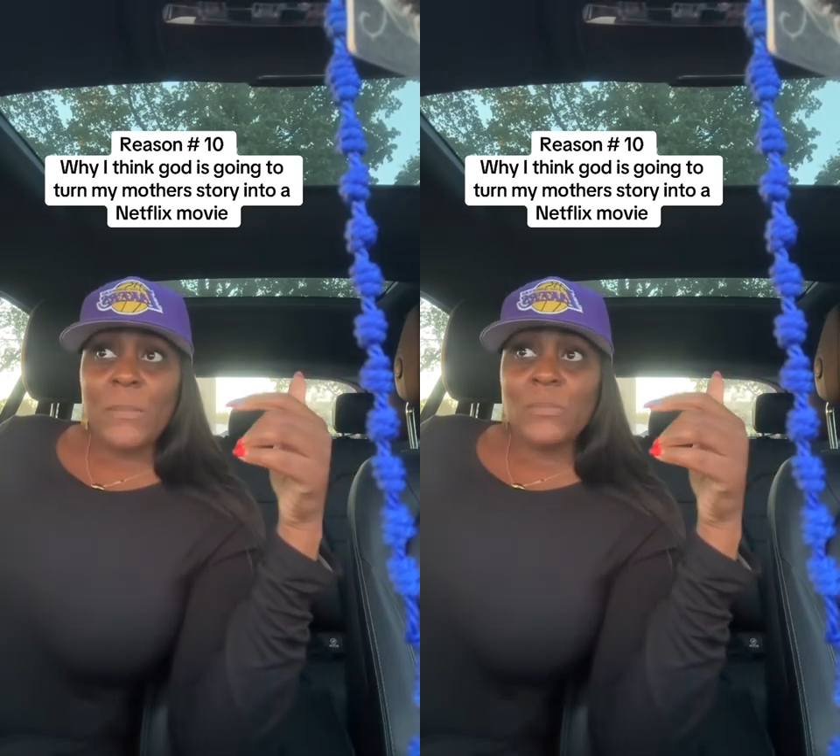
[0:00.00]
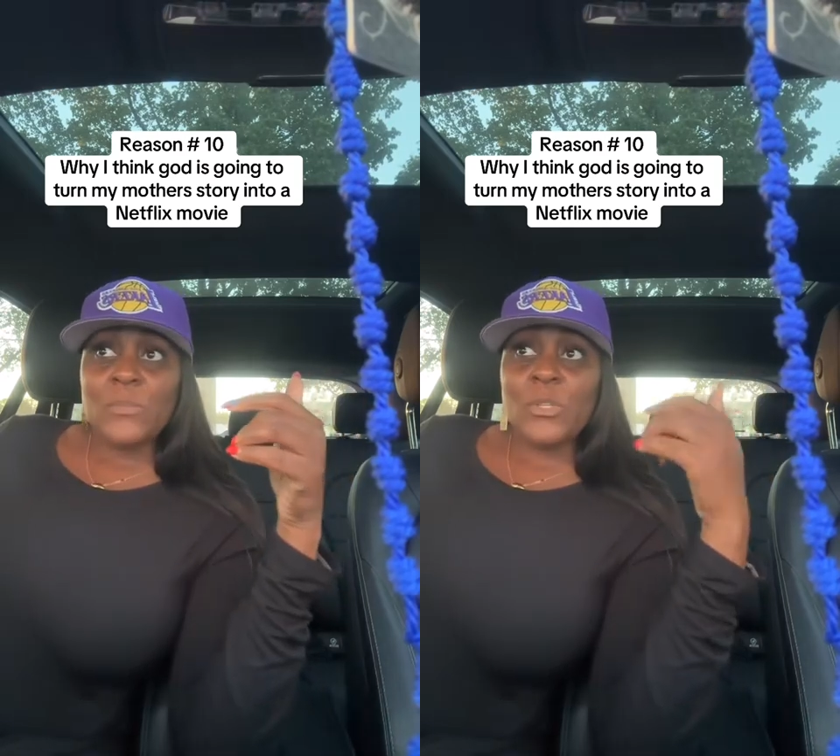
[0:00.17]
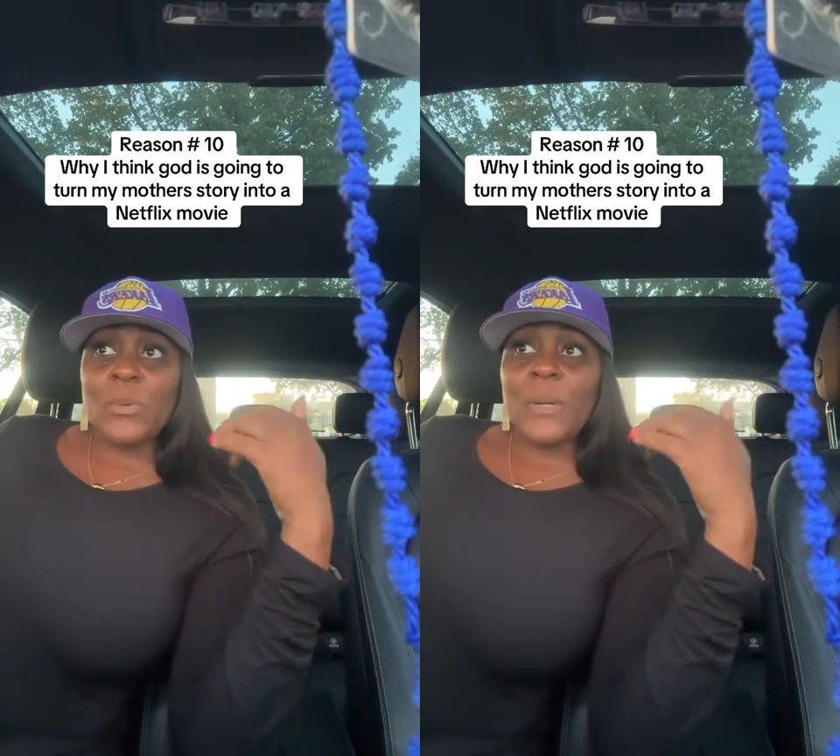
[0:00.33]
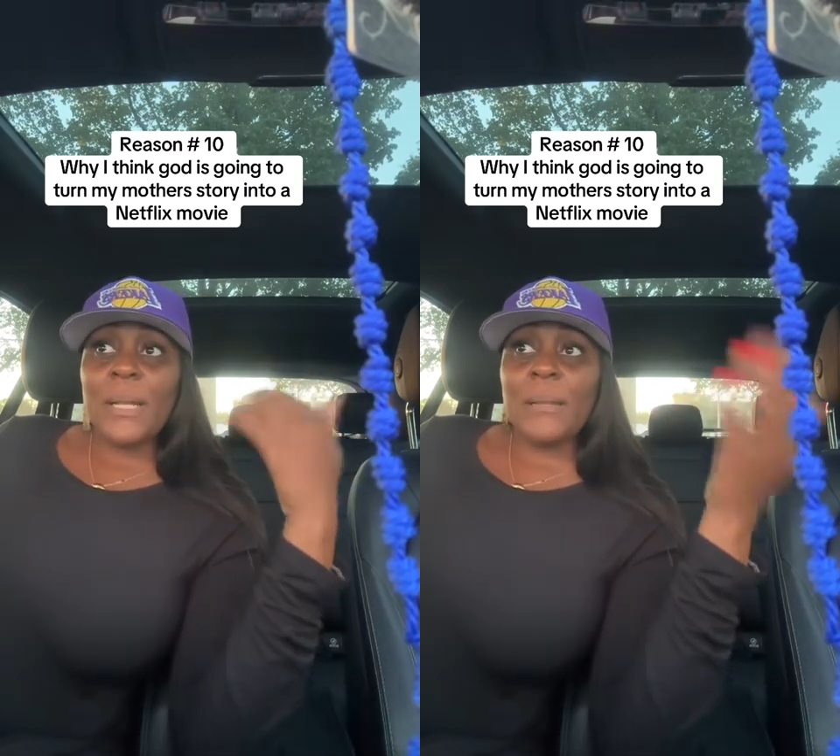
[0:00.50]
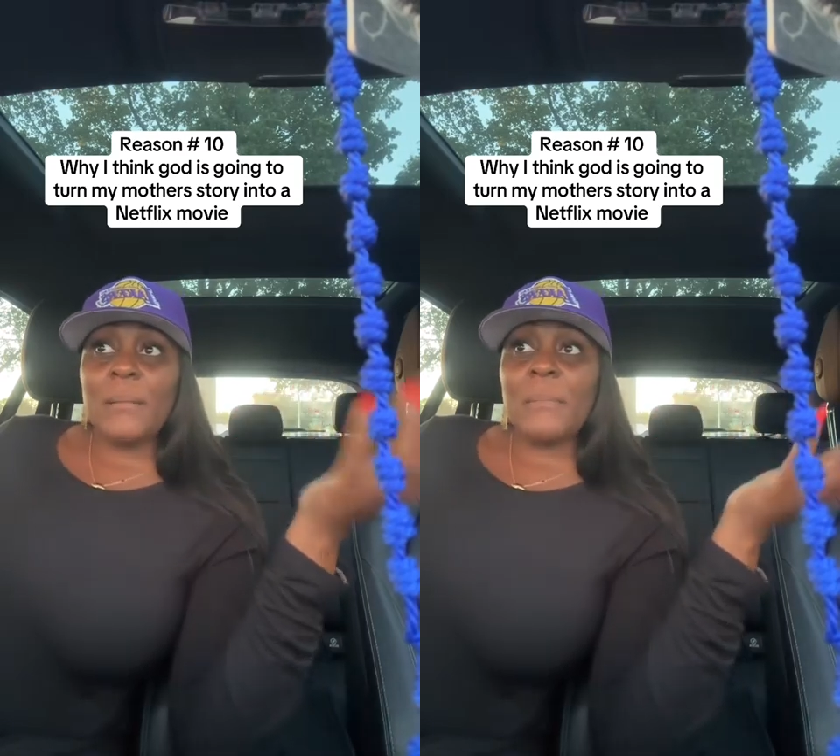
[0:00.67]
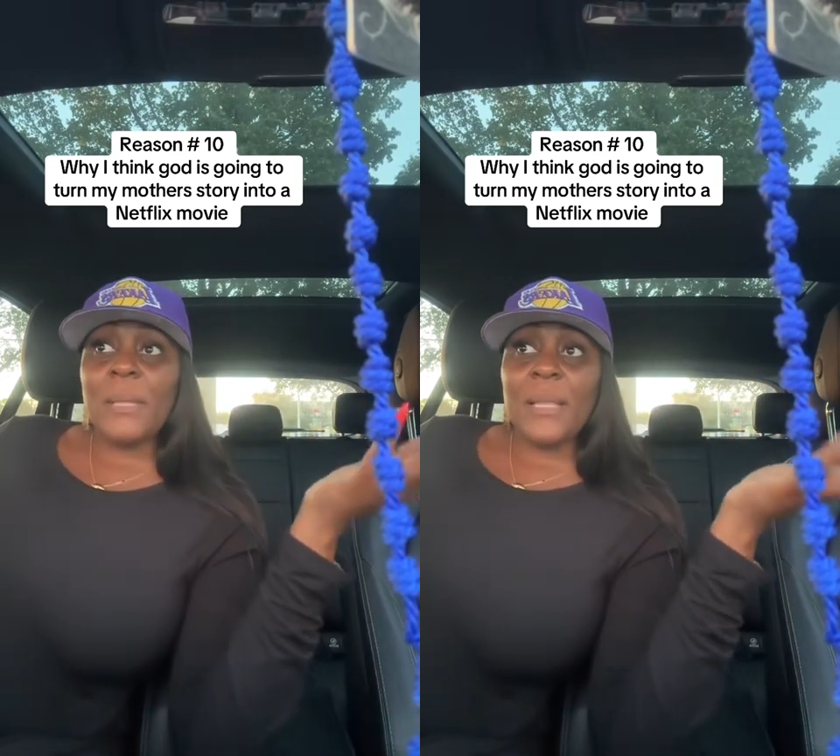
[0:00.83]
So wouldn't
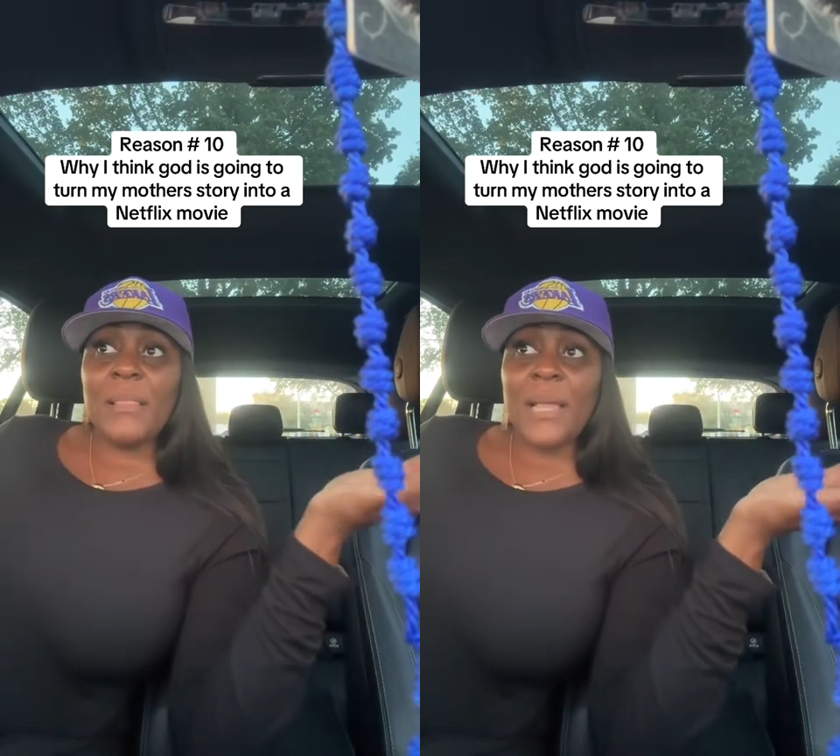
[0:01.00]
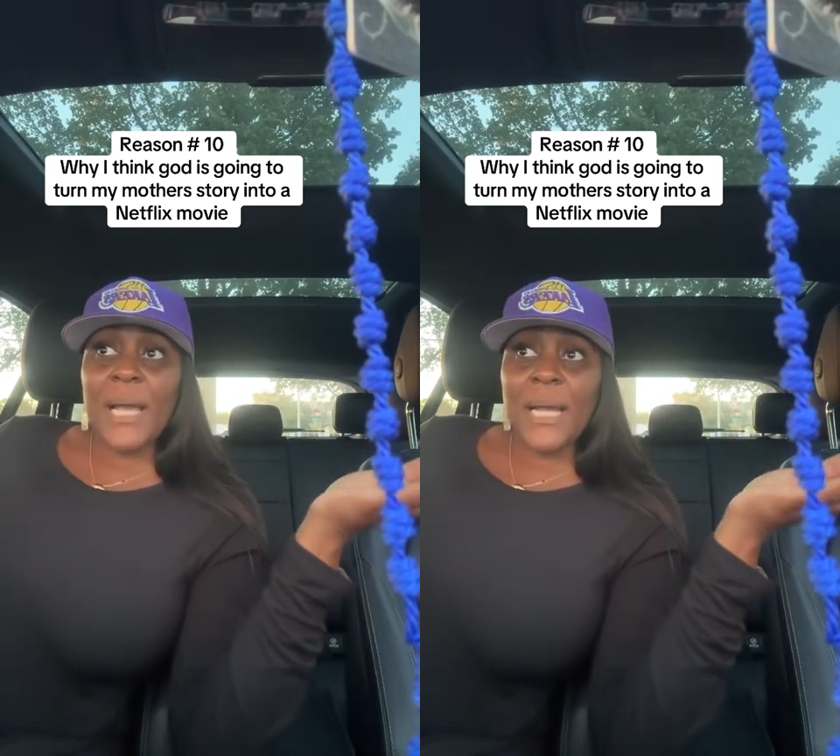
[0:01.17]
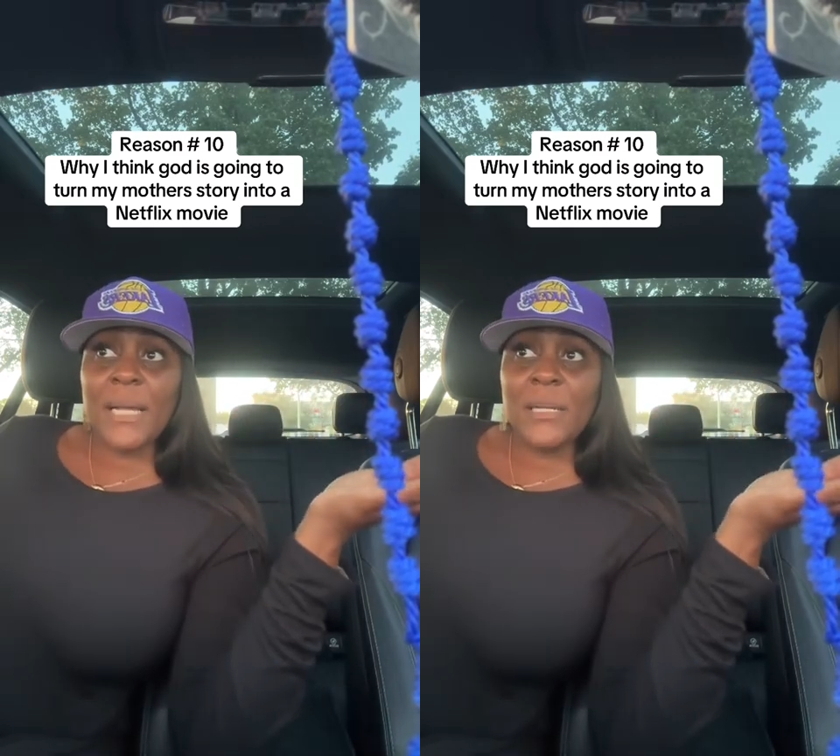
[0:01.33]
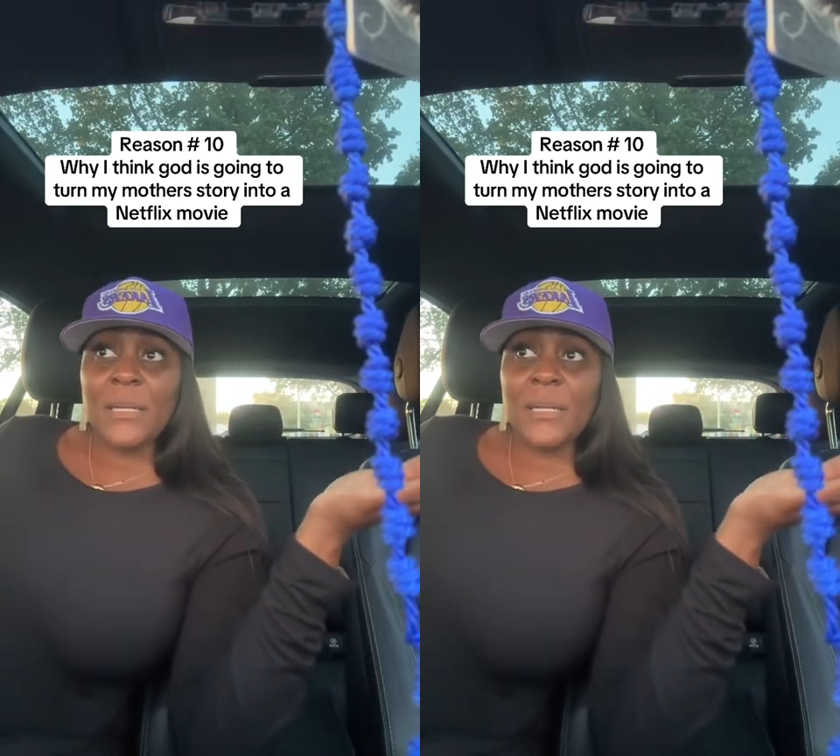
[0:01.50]
it mean that